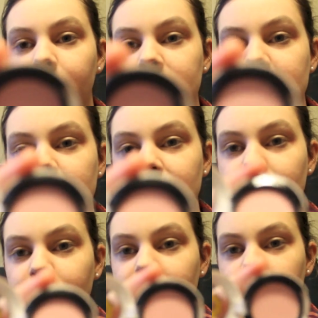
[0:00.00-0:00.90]
but it's just a
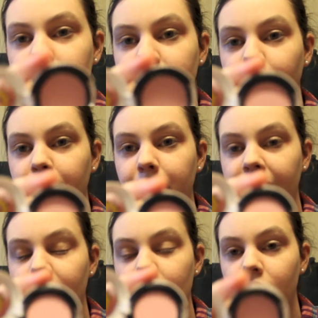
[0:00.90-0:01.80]
pretty like
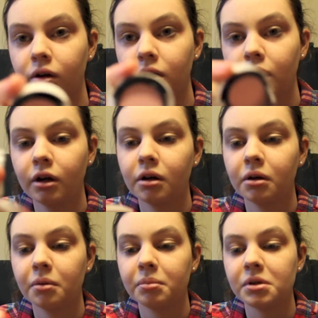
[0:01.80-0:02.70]
pale
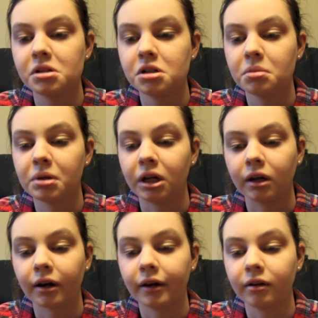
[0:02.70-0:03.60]
peachy
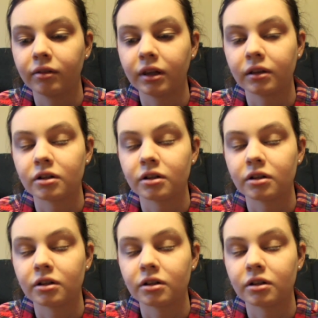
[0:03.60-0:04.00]
pink kind of thing.